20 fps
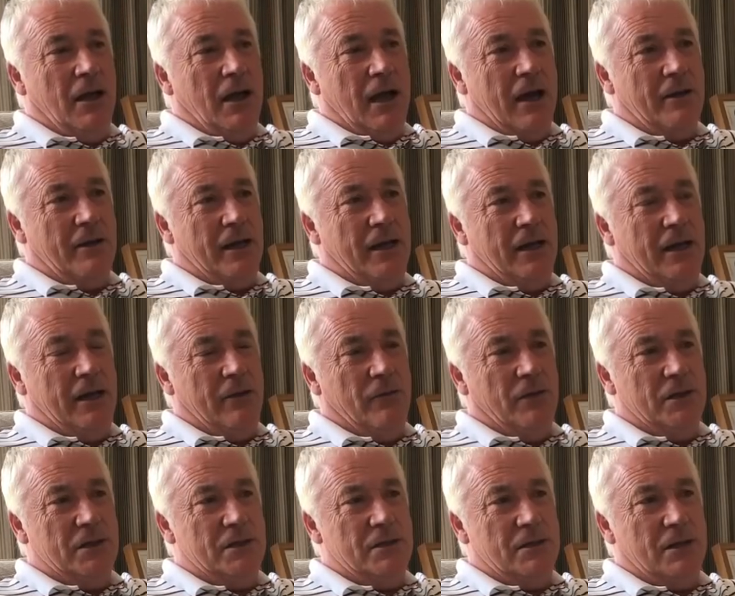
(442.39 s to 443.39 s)
I think it
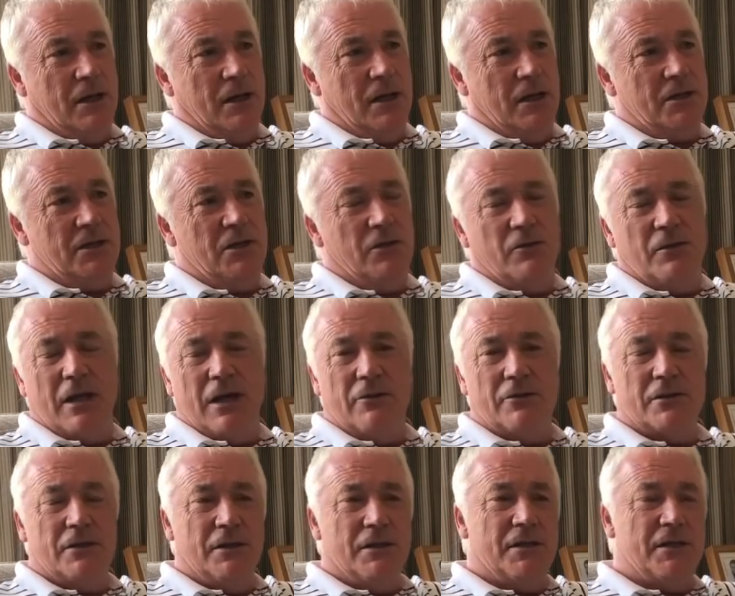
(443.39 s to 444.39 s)
was
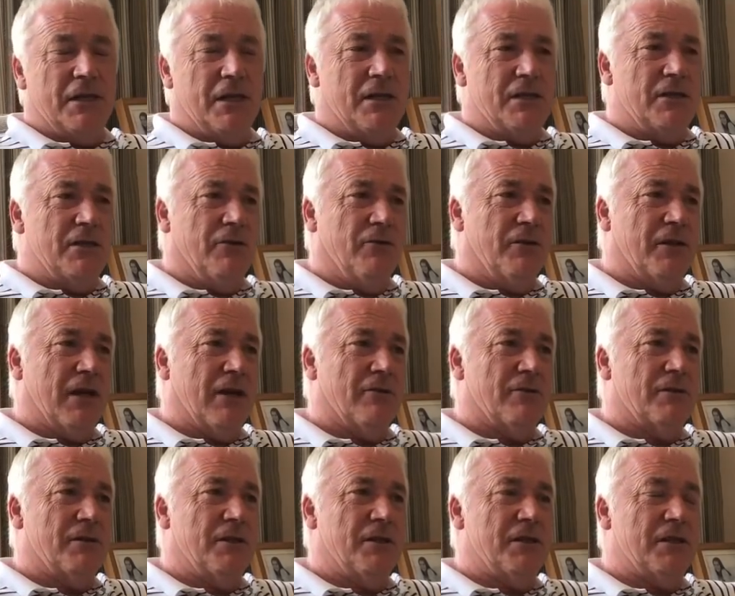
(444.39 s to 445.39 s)
2006,
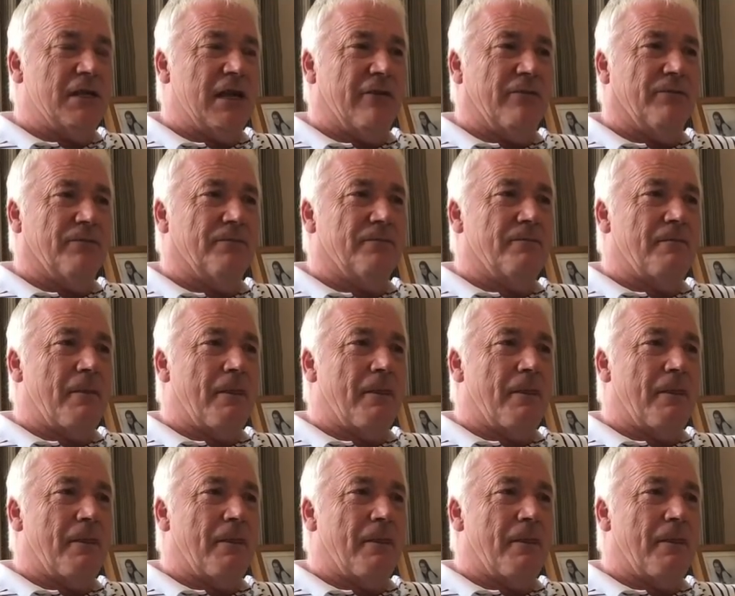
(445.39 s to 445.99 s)
2007.